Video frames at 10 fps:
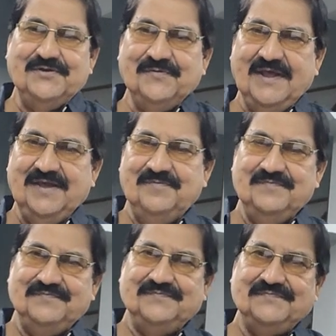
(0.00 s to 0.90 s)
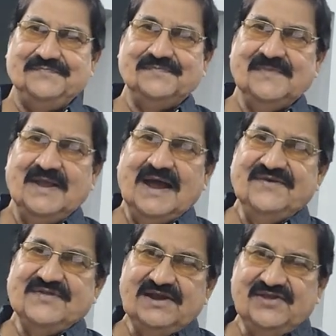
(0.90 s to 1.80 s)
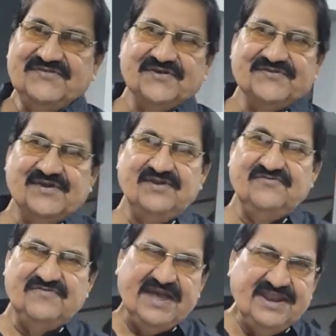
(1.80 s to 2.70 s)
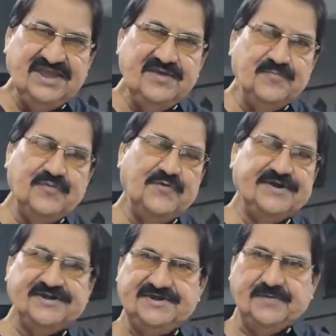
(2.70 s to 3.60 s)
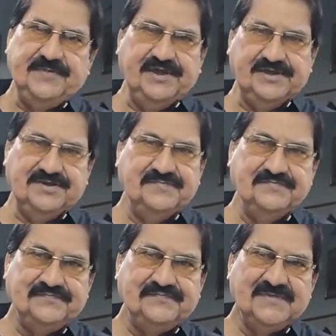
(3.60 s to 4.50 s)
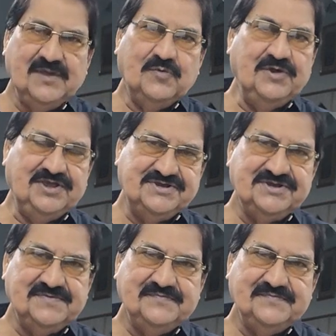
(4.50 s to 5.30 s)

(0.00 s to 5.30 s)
Today, I shall discuss on a very important topic which